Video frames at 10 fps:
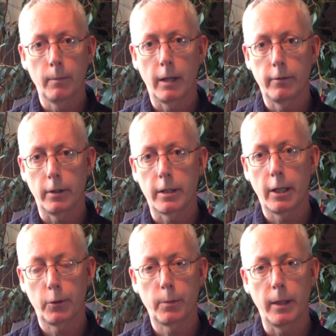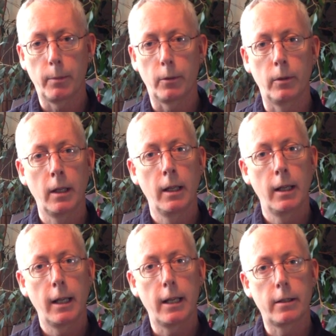mindfulness helps people
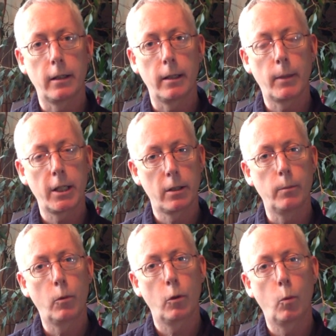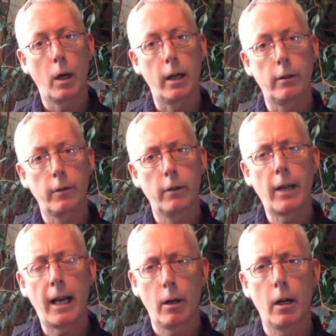is that it makes them more aware of, of
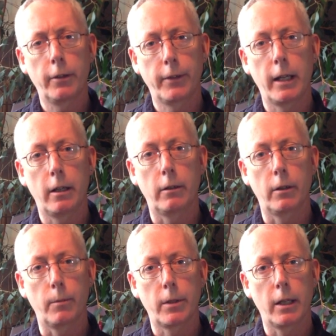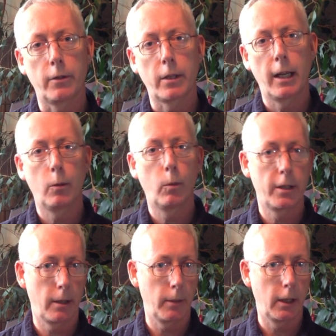how hard they are on themselves, how when
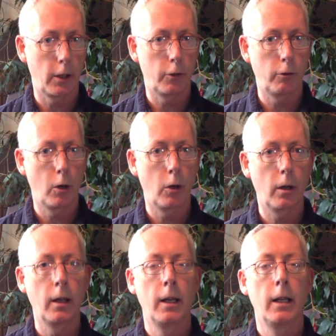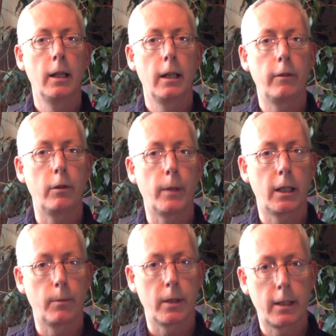something goes wrong, if you
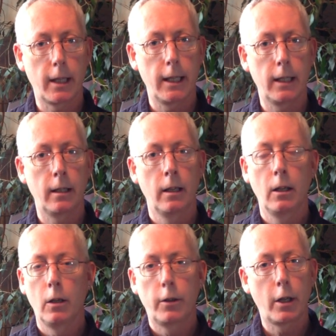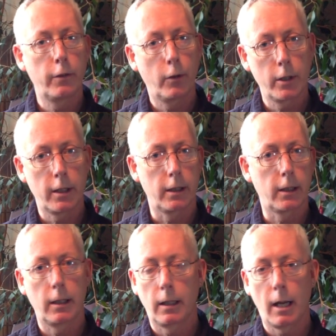make a mistake, those voices
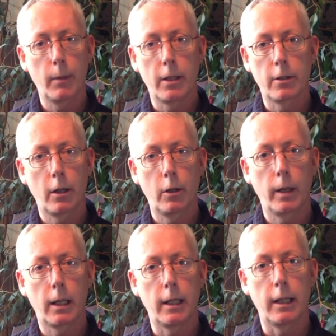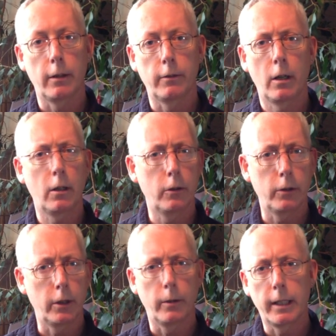can come in so quickly of oh
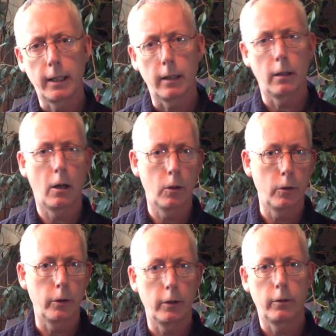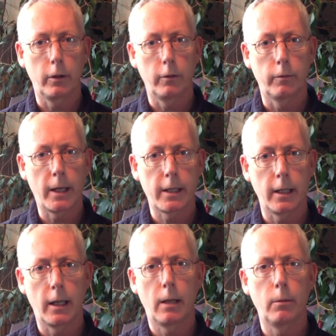you idiot oh you you've messed
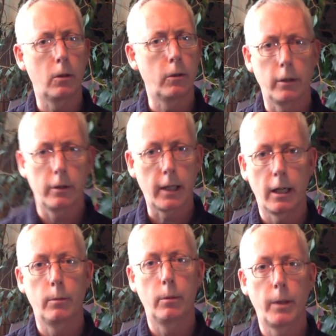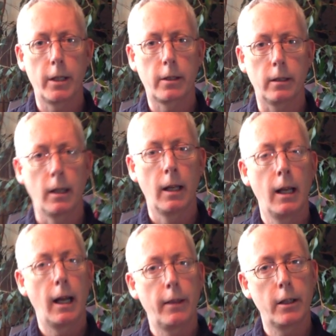it up or oh, you're a terrible person
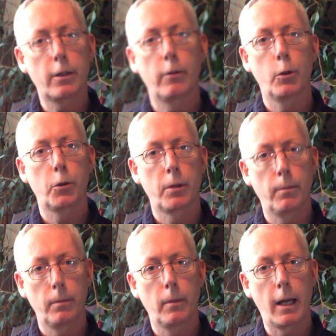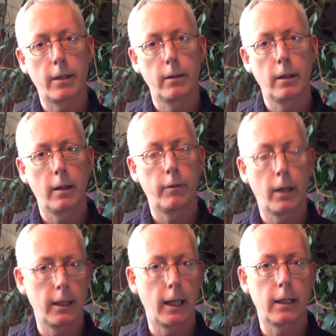and this of course has an, a
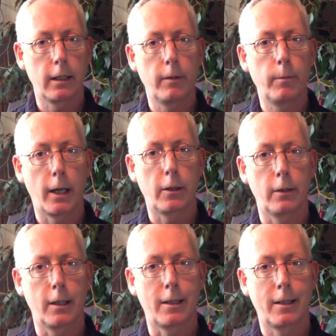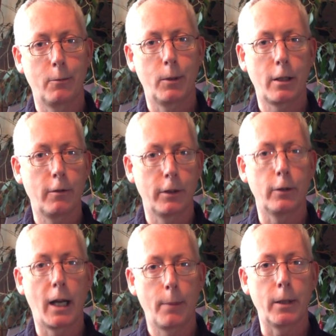very negative impact on us we don't
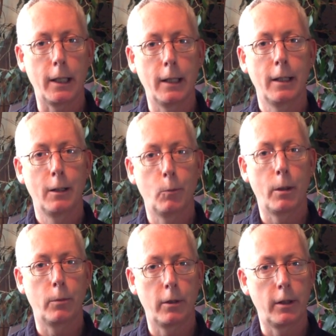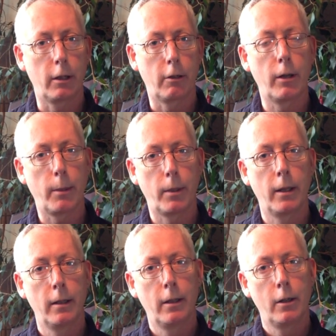feel happy when we're in the grip
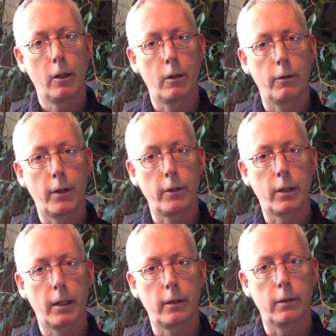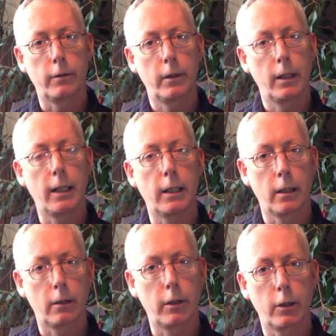of those kind of inner
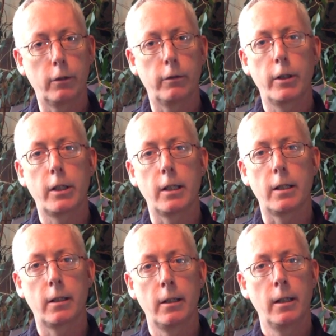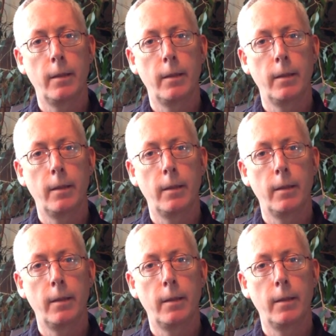critical voices